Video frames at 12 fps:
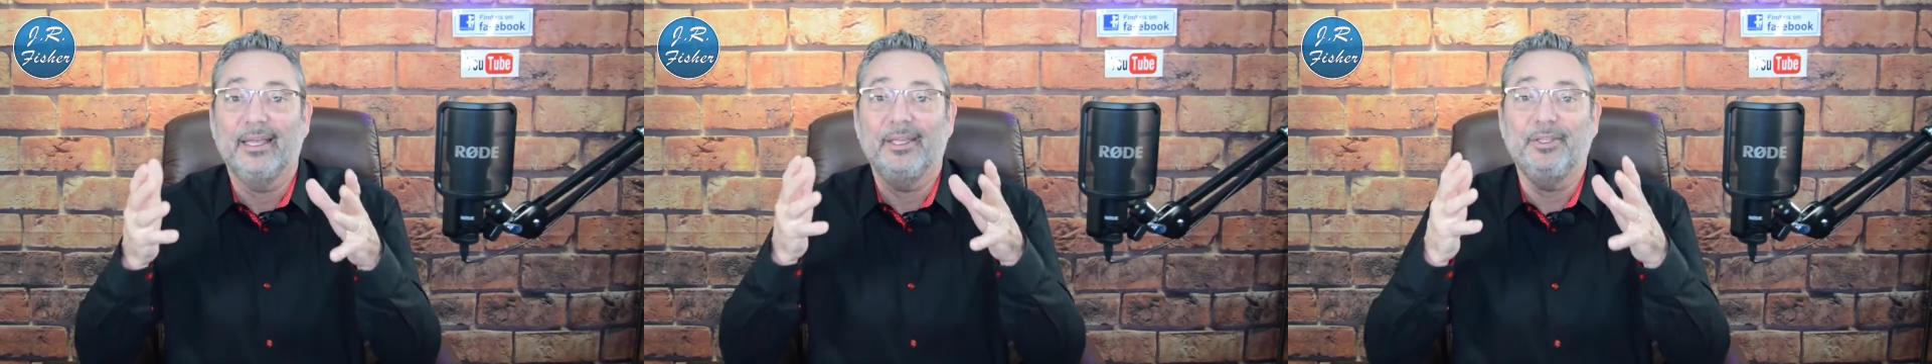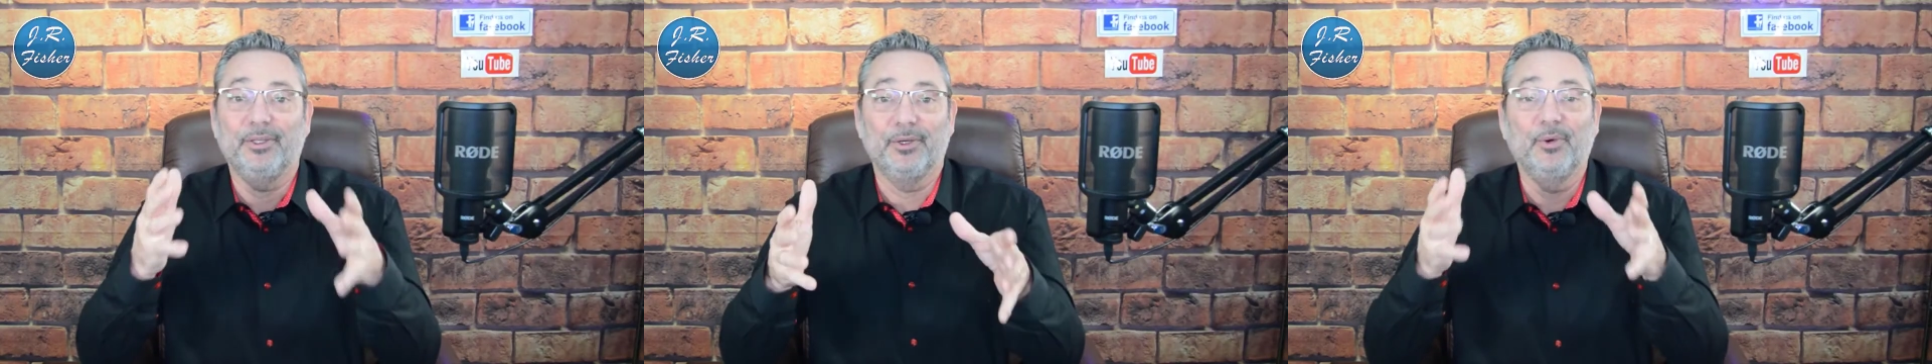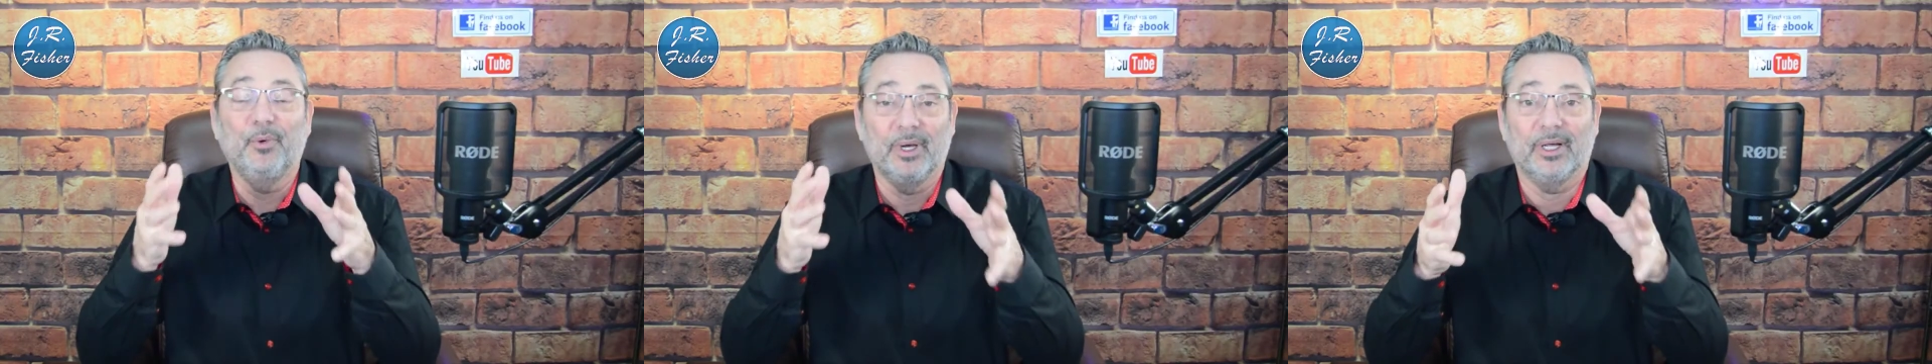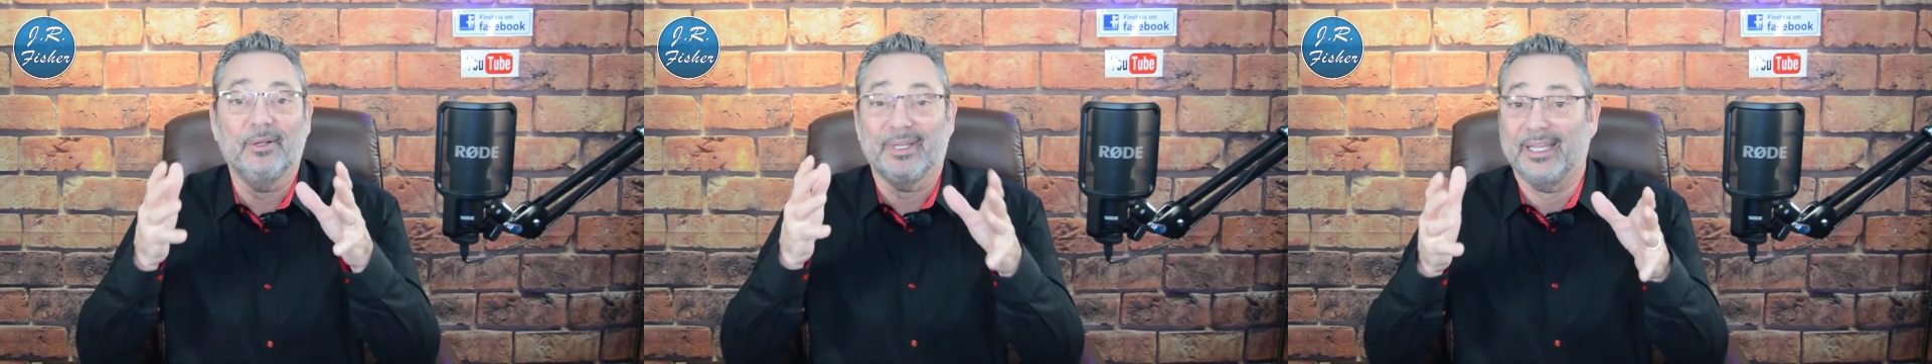you
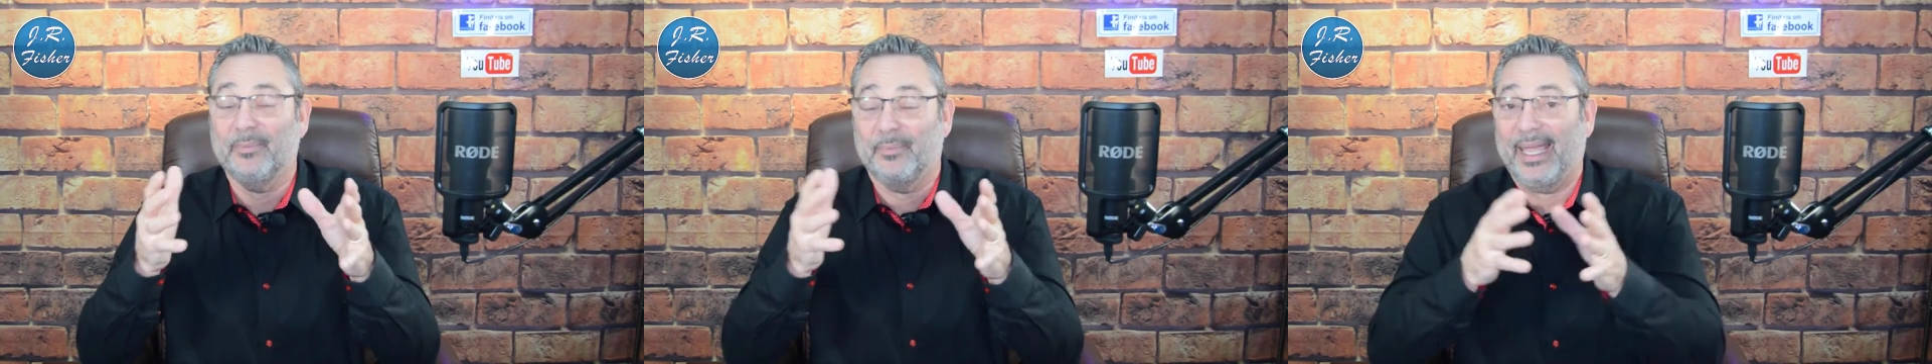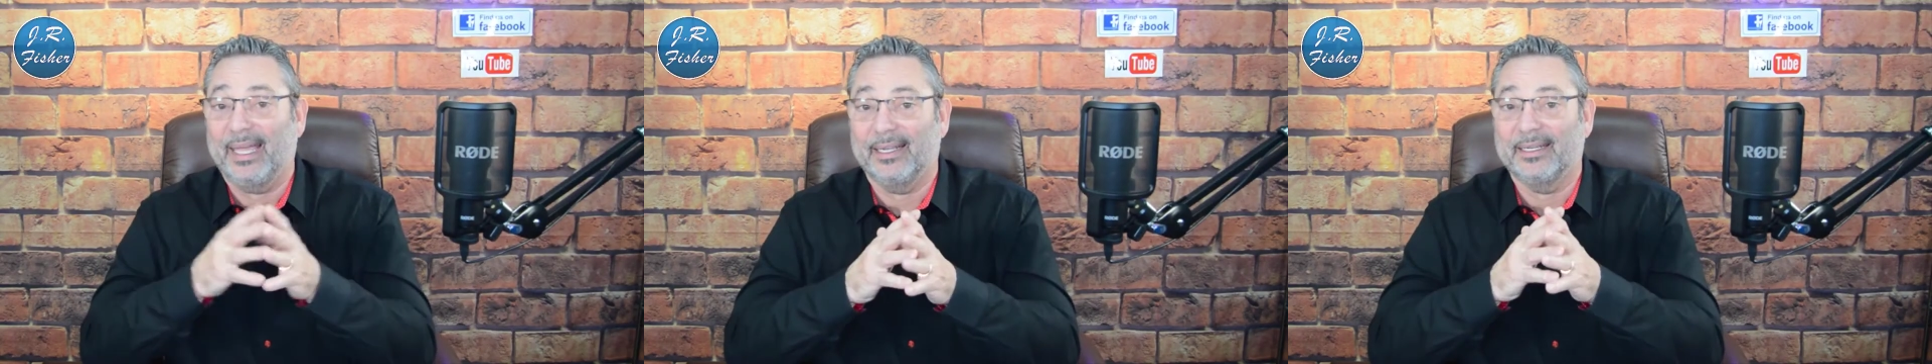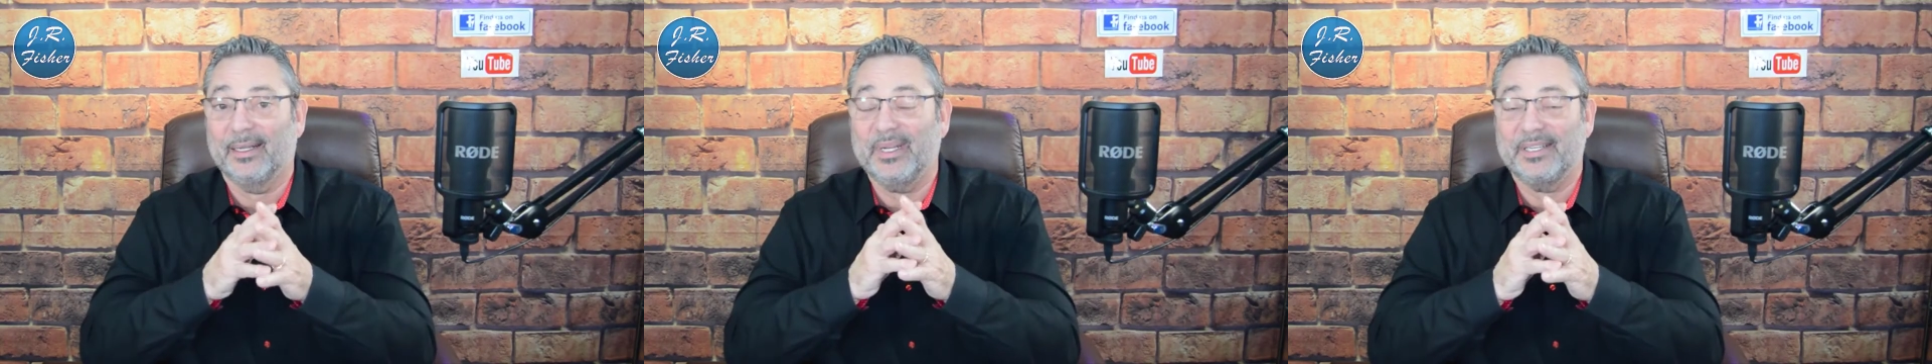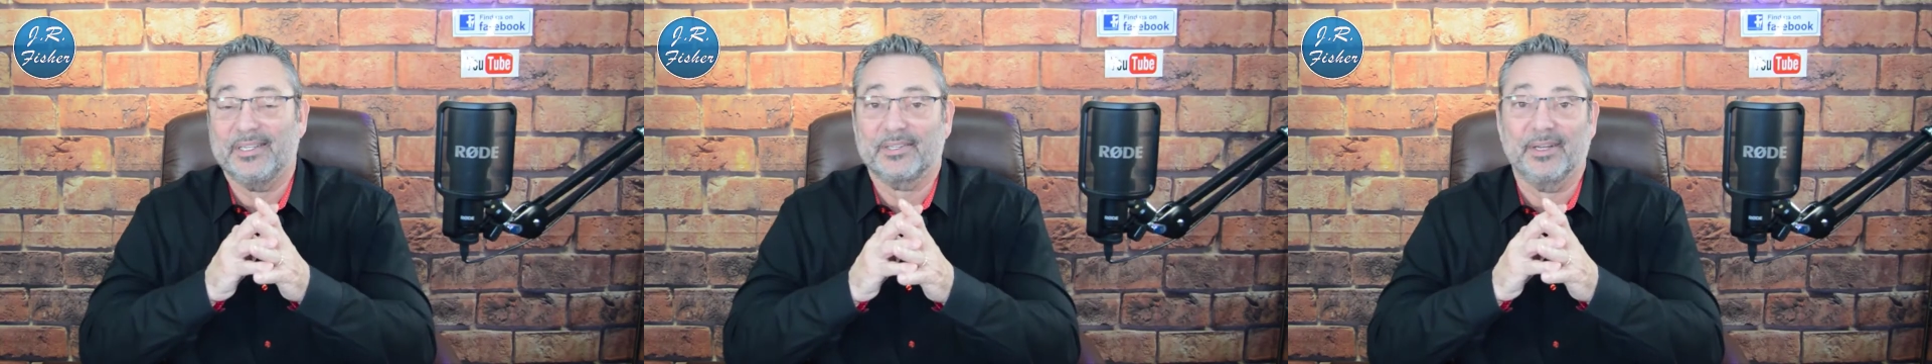will get banned. I mean,
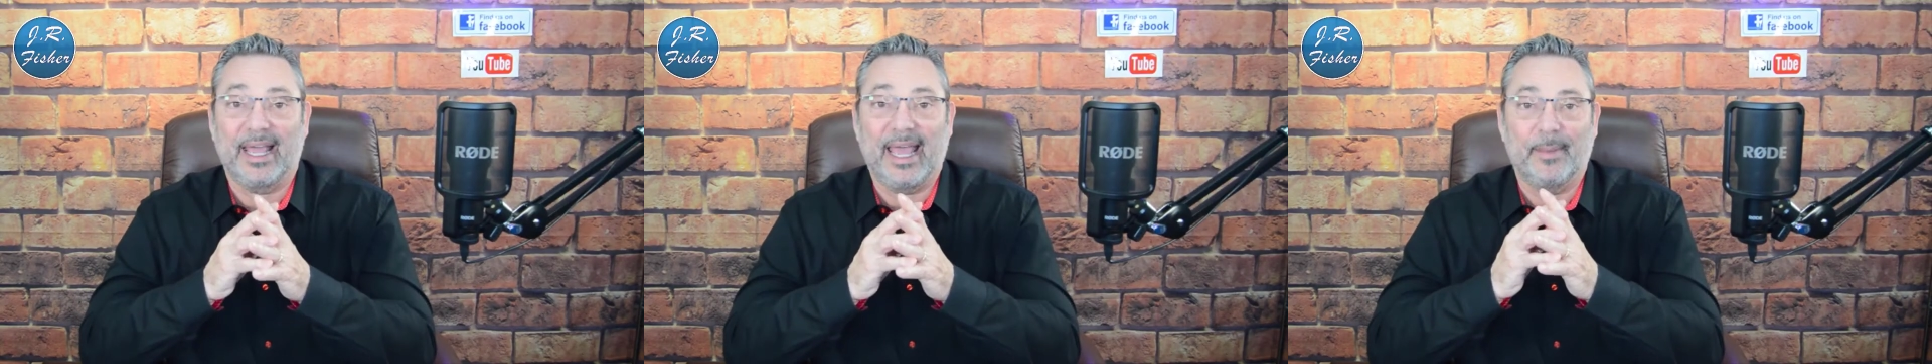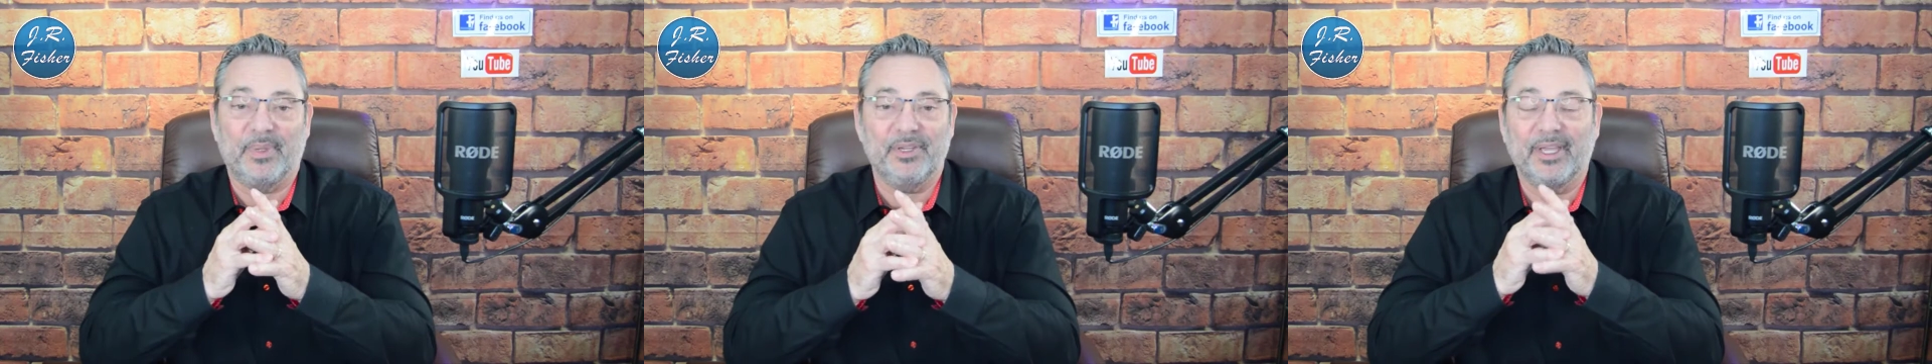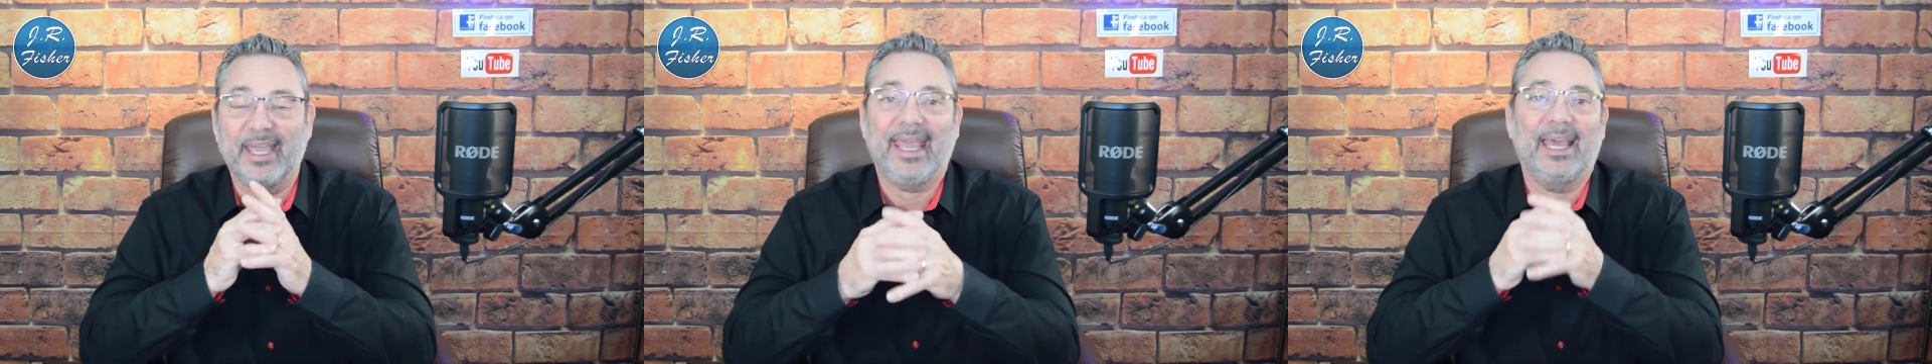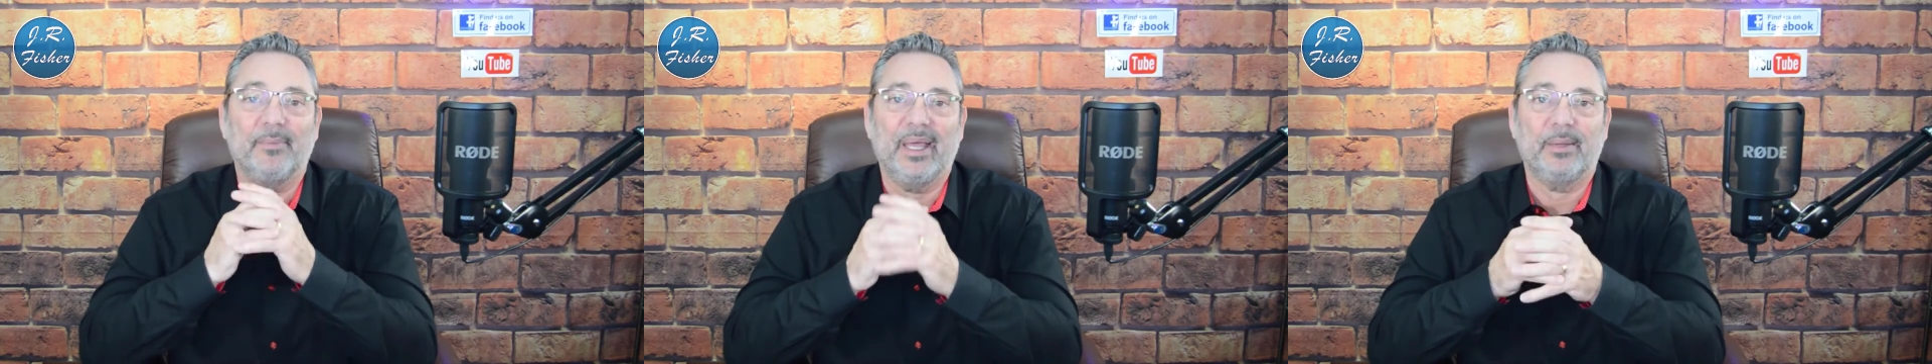it's just going to happen. You
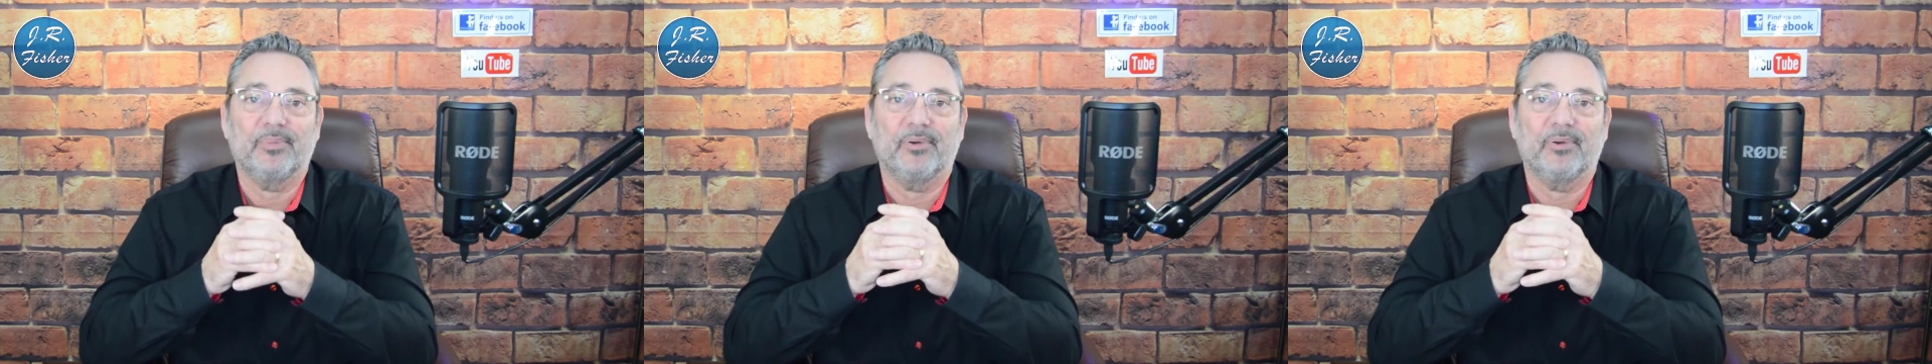can't make